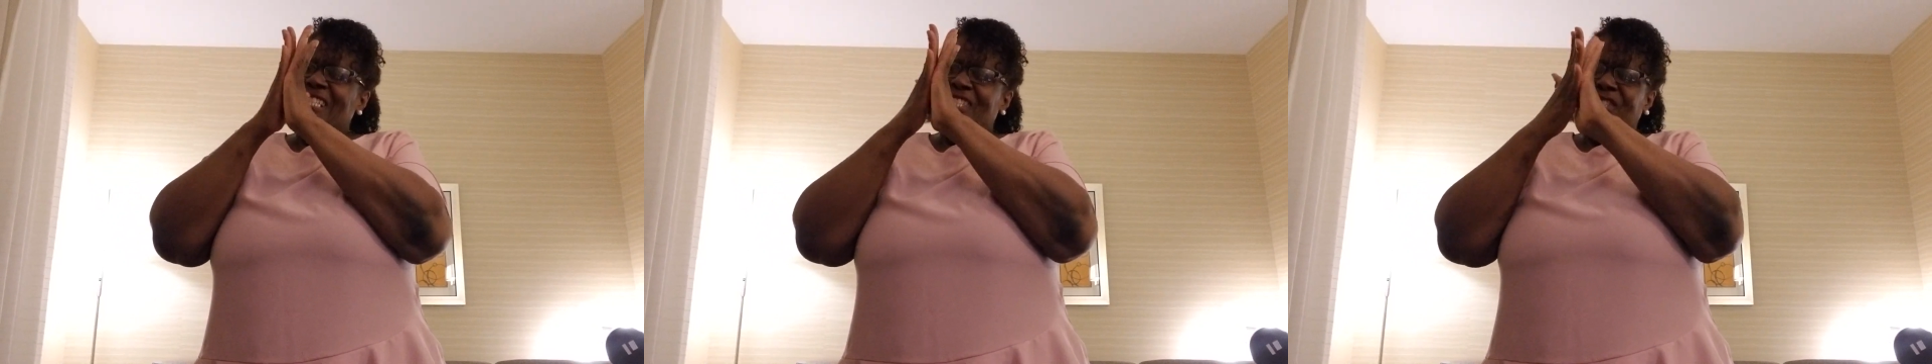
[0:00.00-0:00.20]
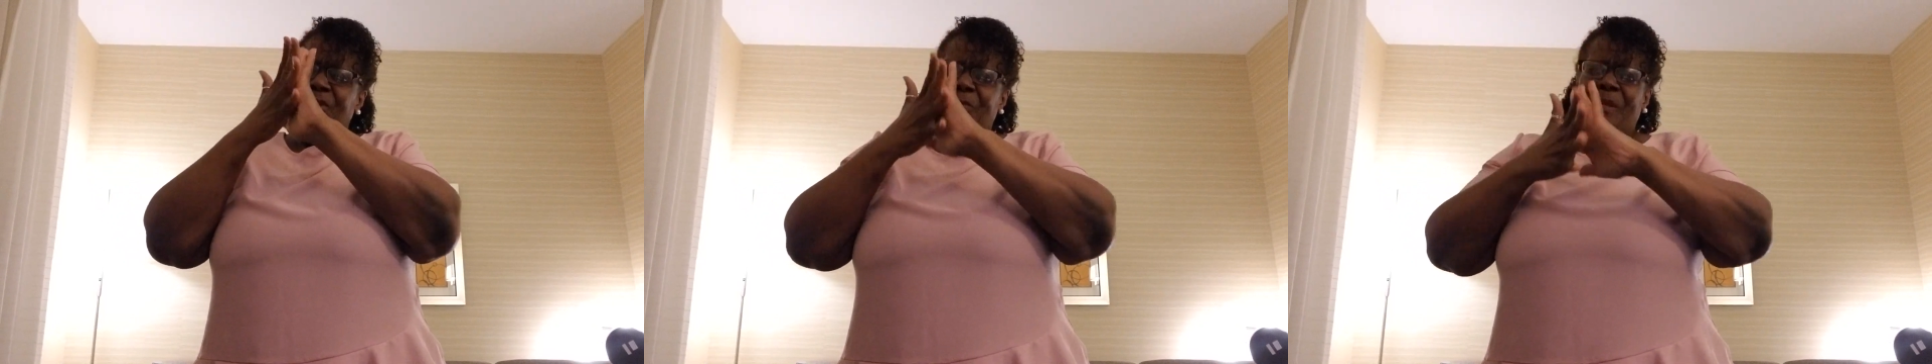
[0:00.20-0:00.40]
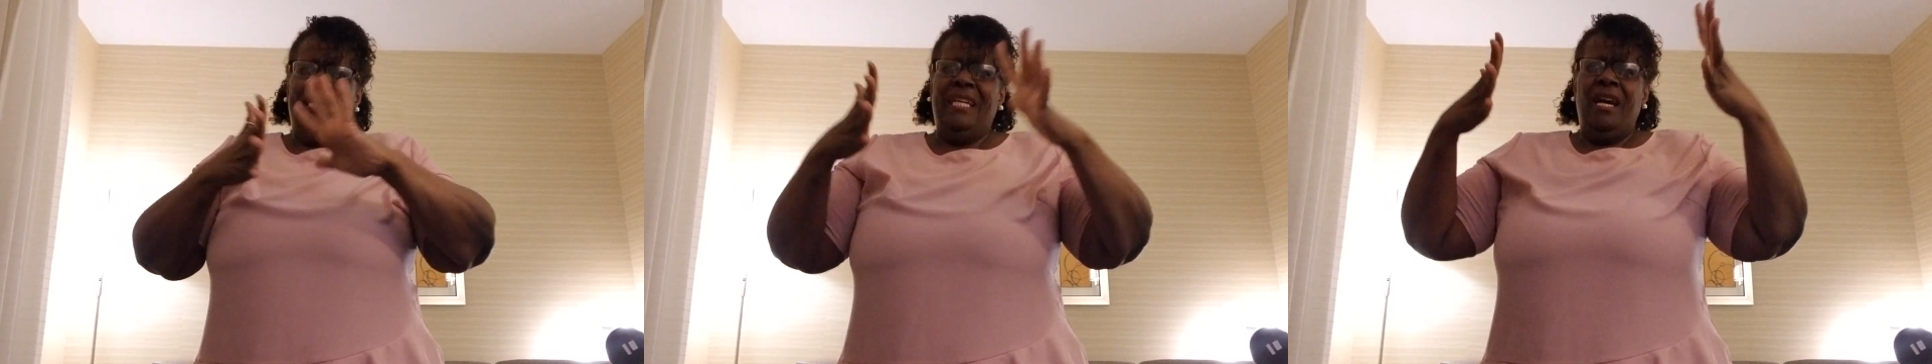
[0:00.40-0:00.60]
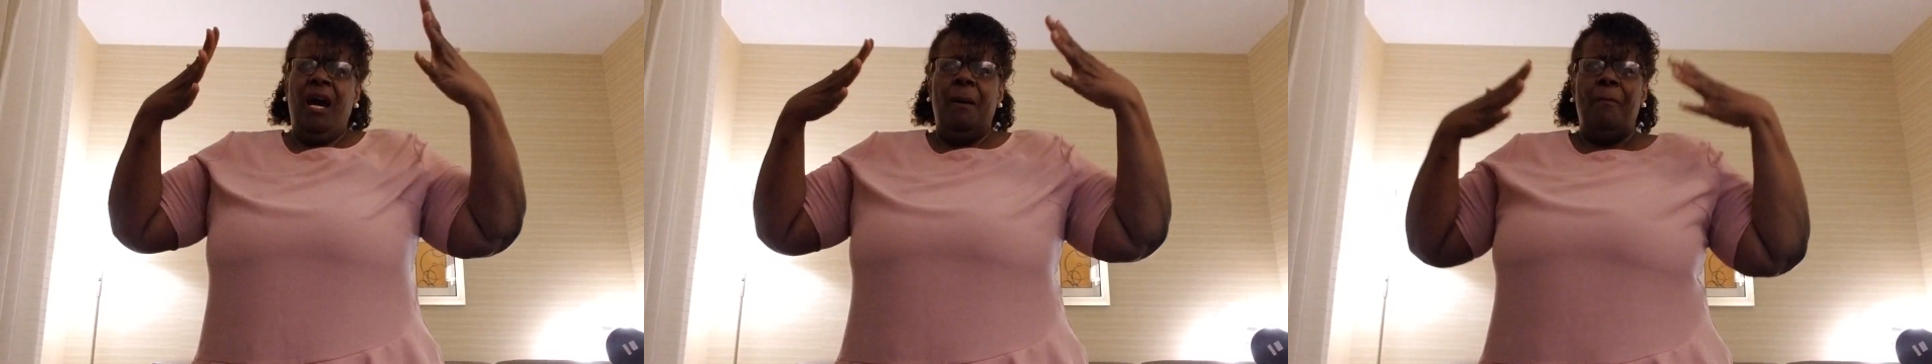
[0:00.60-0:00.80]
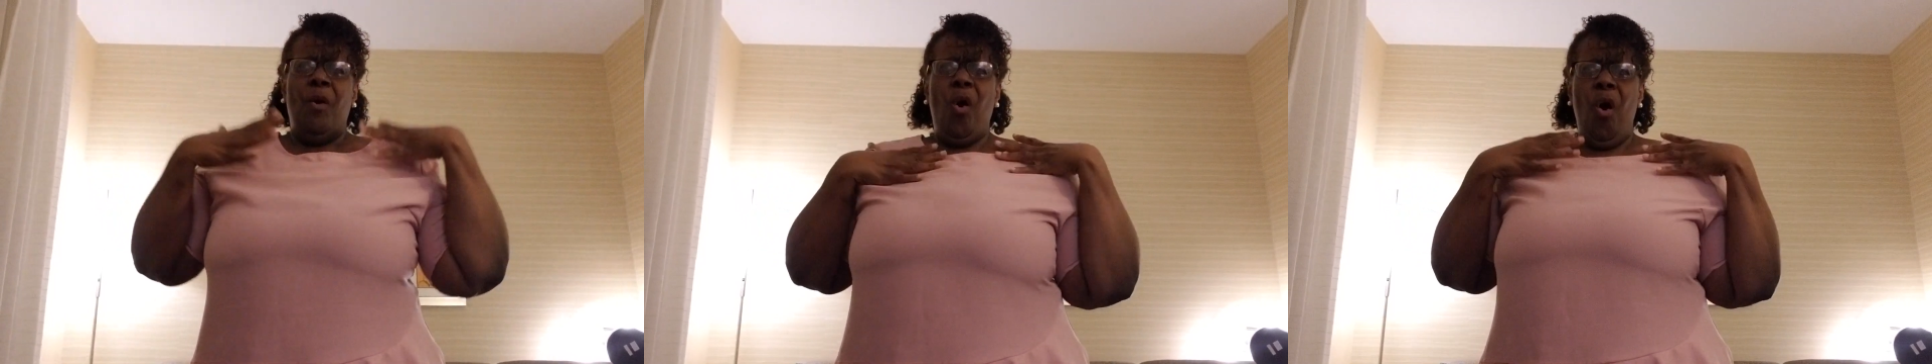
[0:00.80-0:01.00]
to
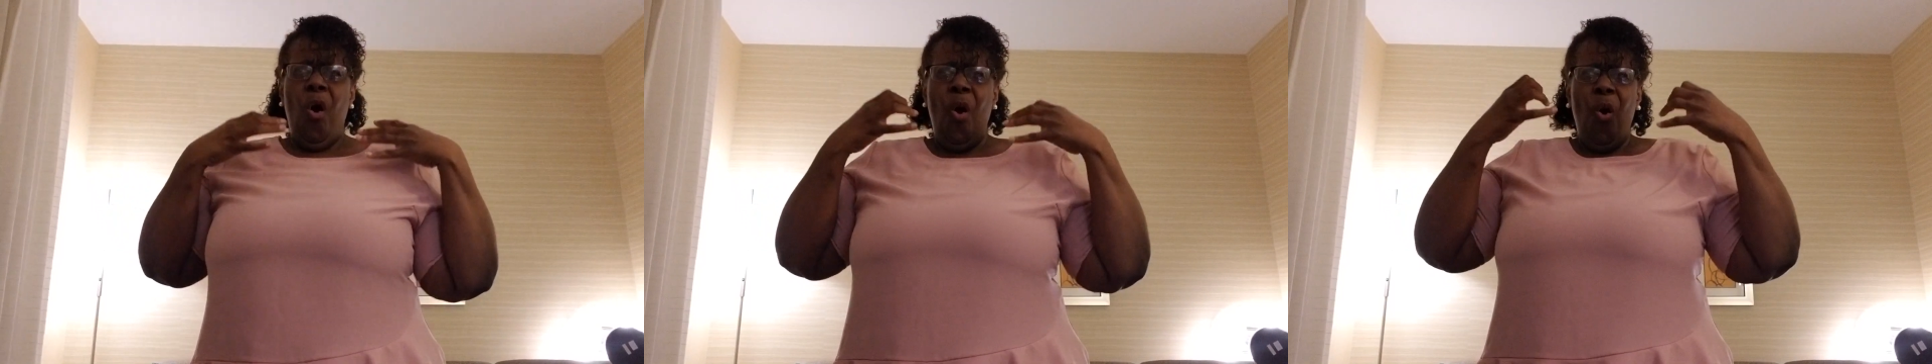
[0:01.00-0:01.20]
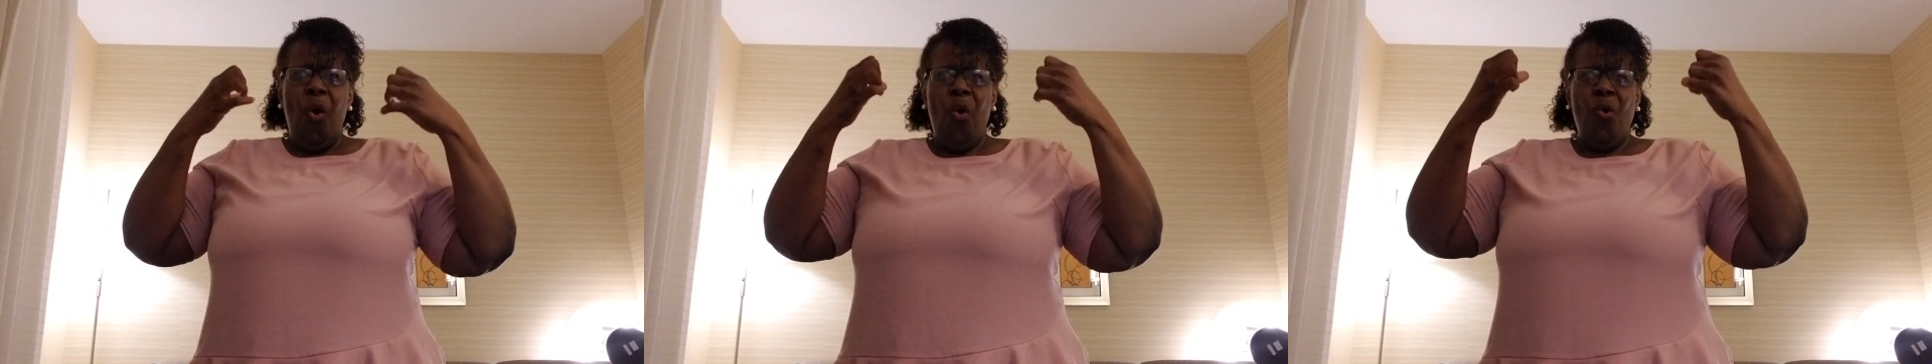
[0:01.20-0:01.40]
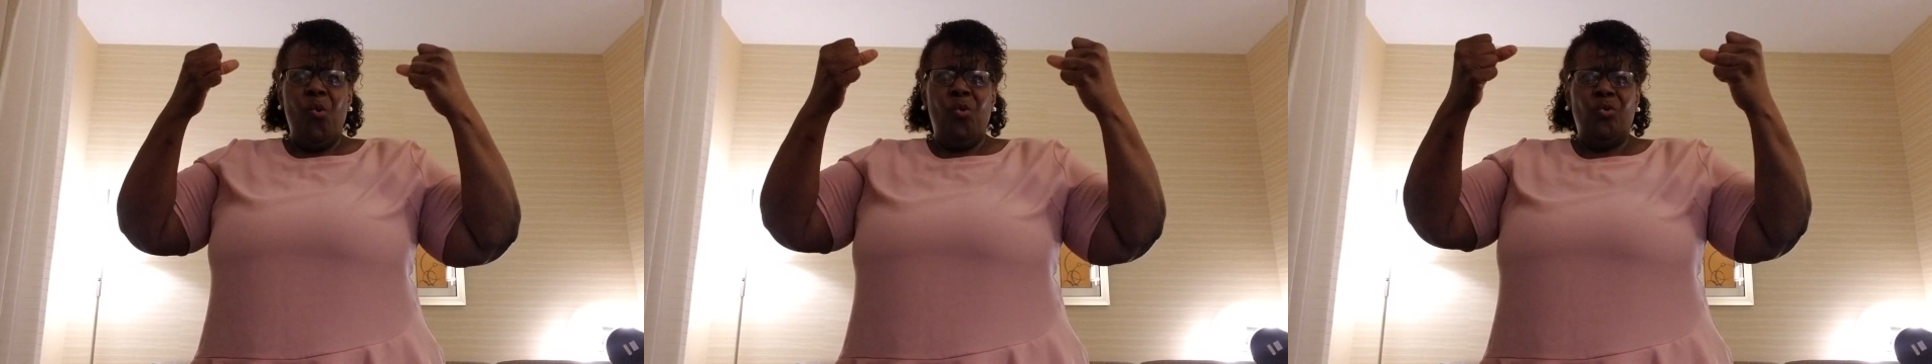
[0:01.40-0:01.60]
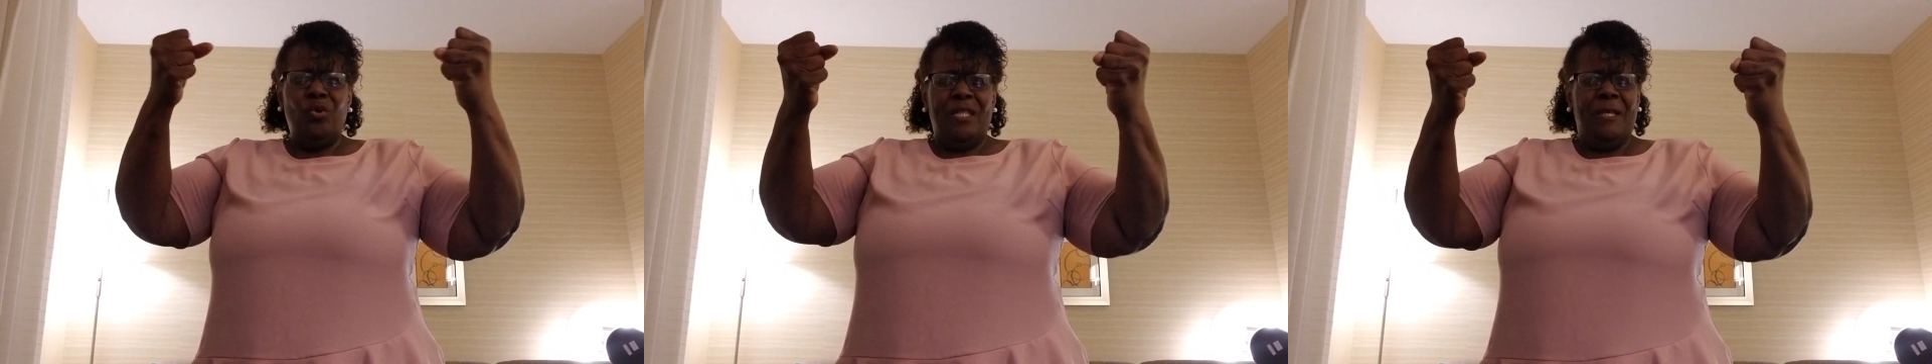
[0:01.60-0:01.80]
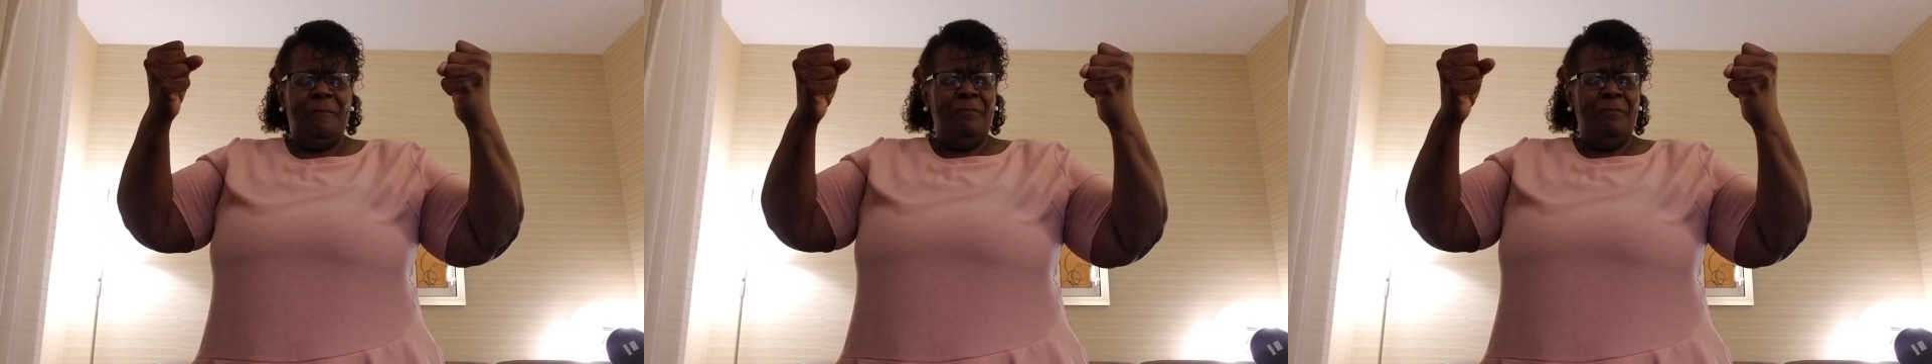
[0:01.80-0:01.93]
become whole.